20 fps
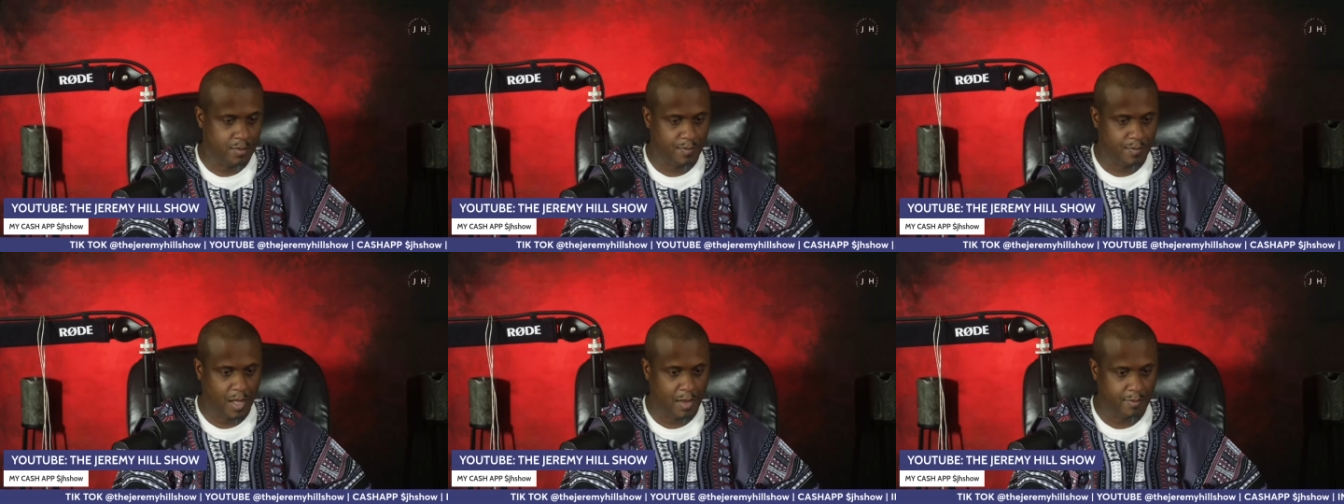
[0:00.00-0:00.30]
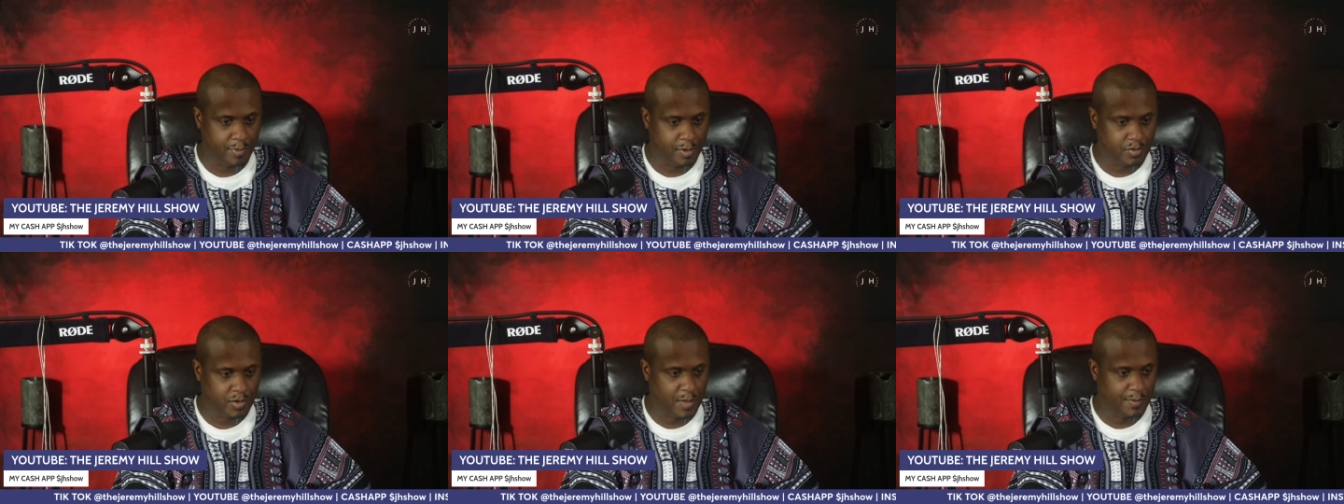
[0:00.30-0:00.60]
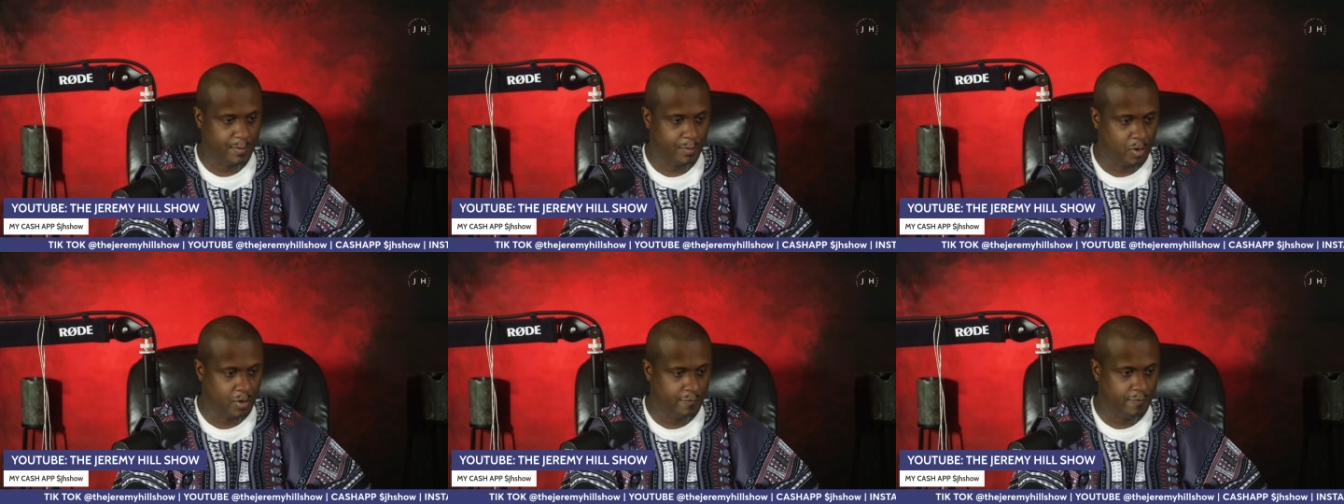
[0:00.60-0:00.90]
Now, I'll be dropping
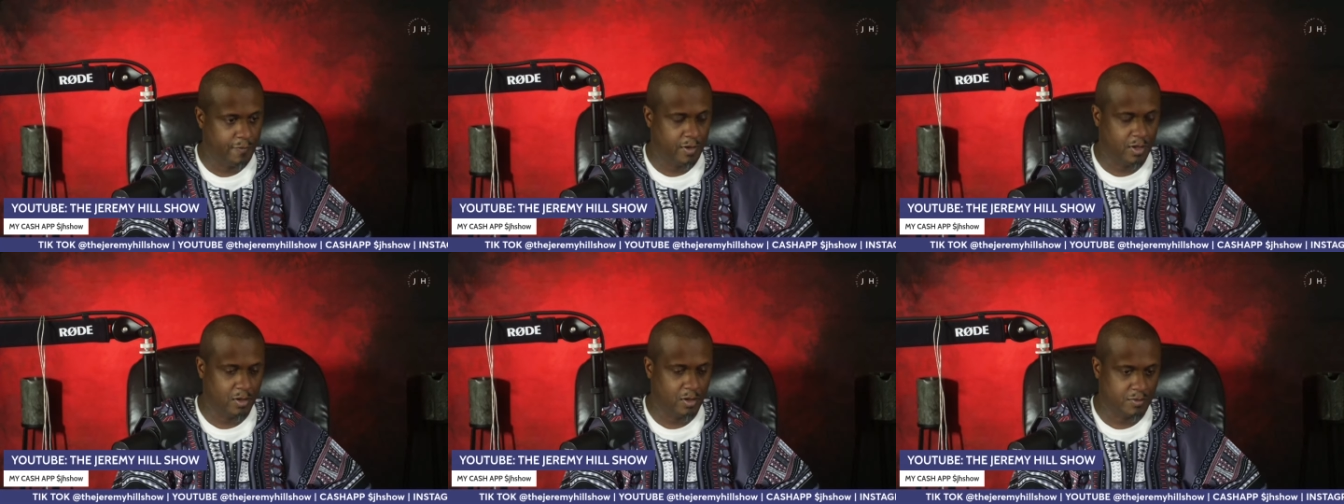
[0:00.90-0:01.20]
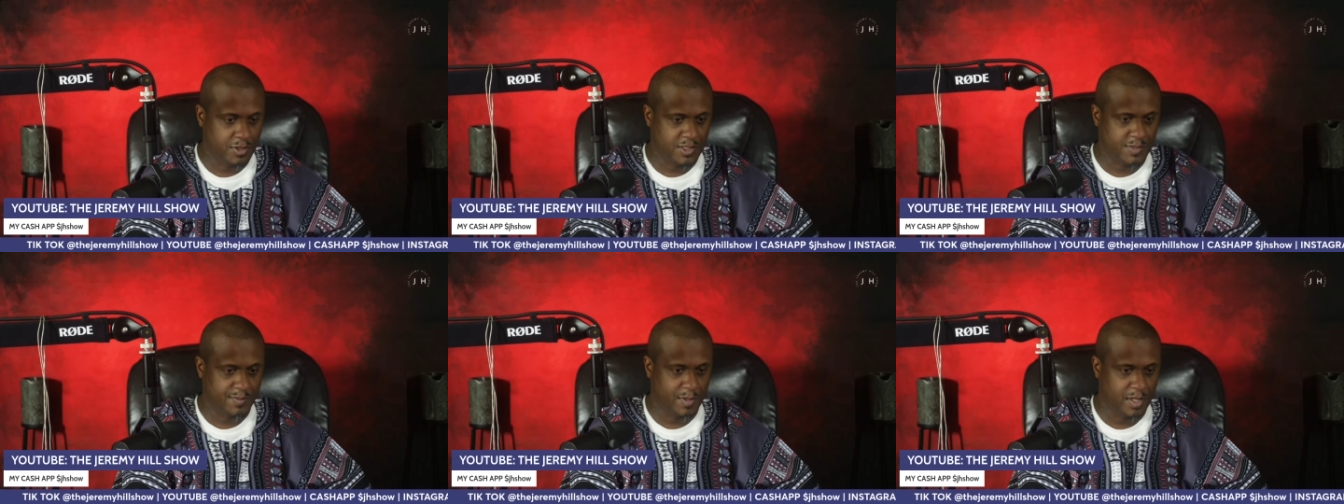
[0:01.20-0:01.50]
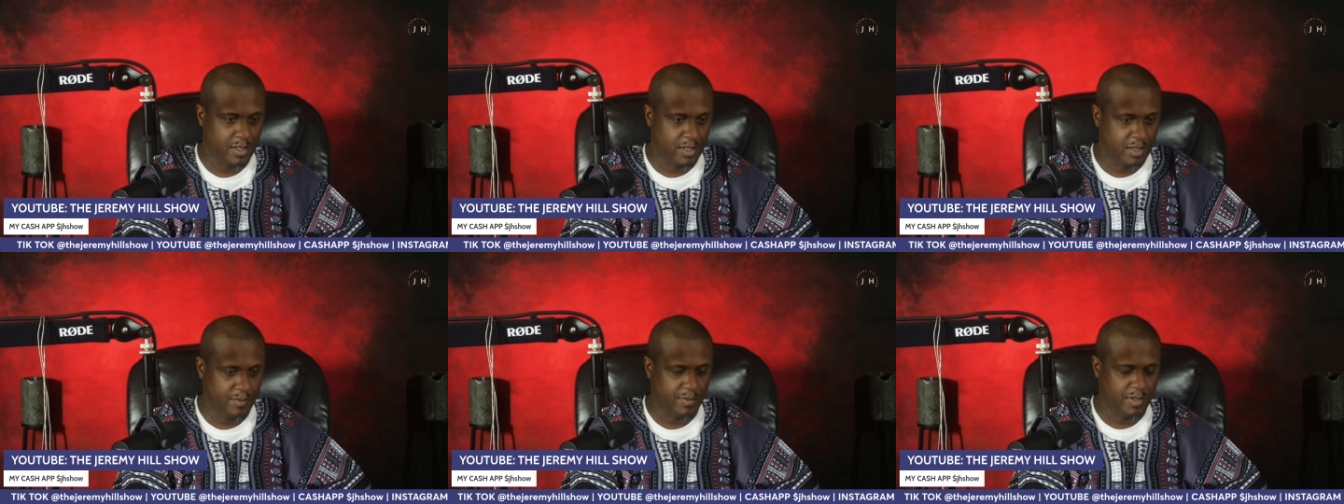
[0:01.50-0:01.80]
more videos this
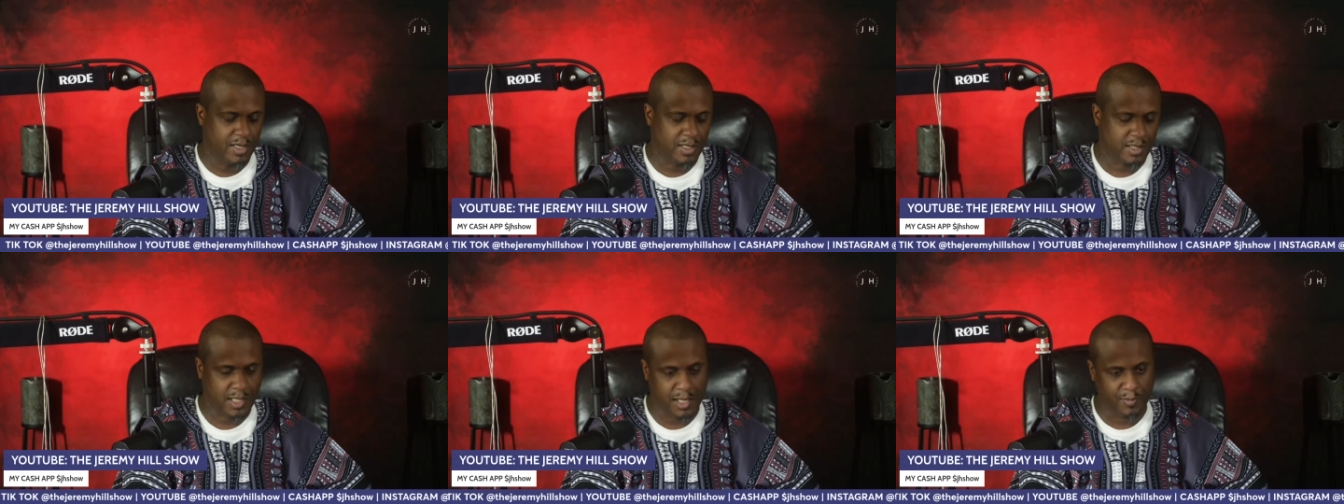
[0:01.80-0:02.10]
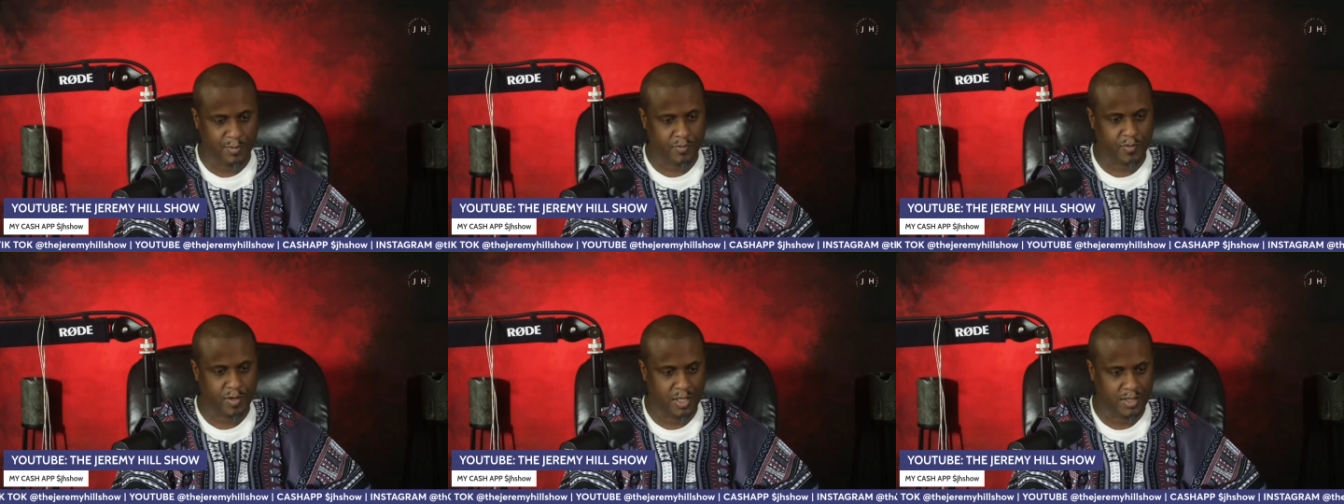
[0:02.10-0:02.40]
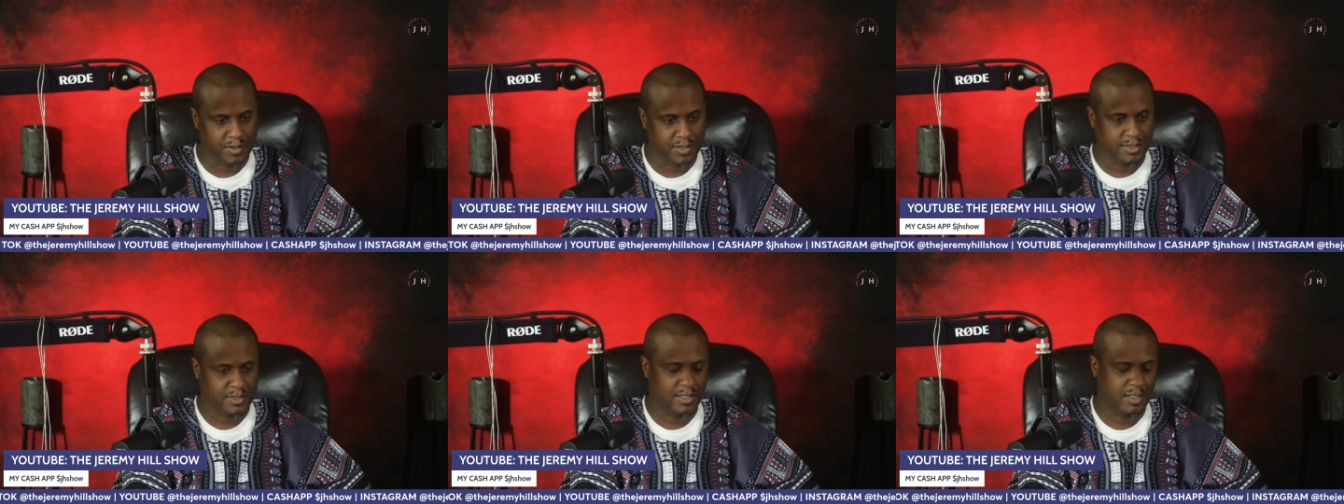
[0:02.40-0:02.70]
Monday, but I came across
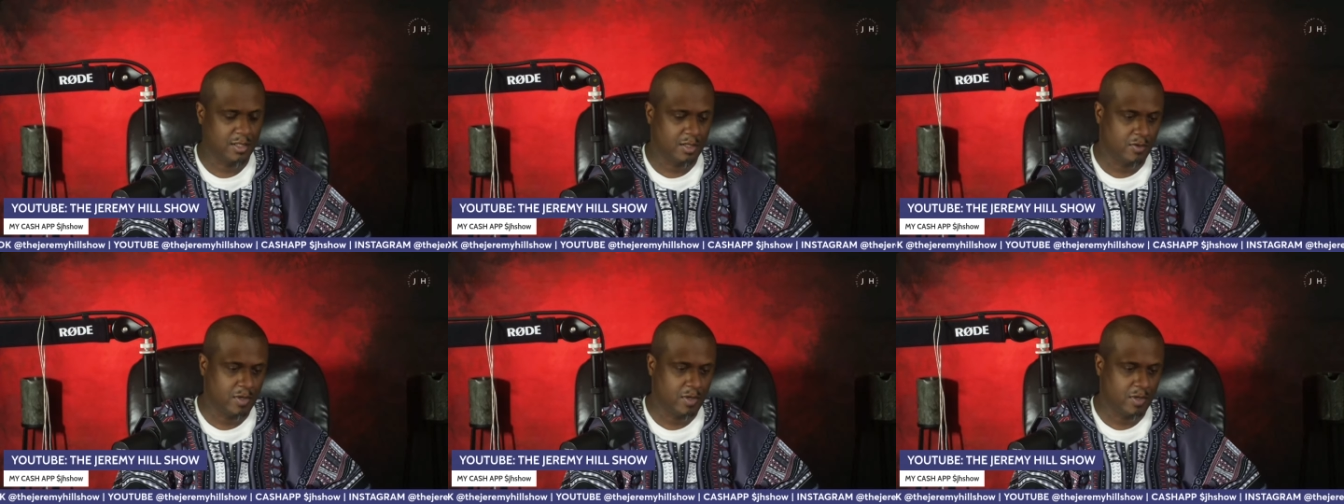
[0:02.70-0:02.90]
that. I said, you know what?